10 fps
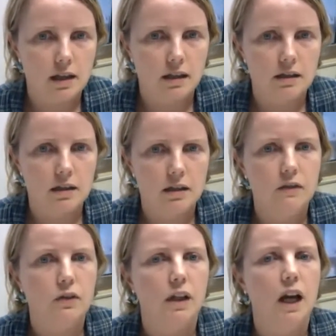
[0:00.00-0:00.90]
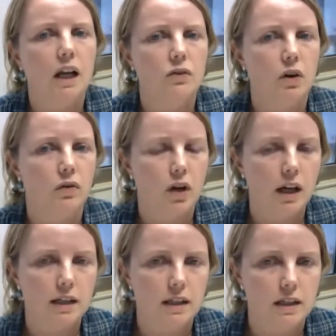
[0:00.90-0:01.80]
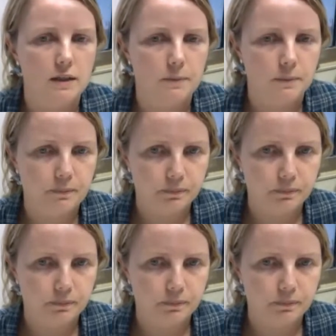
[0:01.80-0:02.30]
and different cultural realities.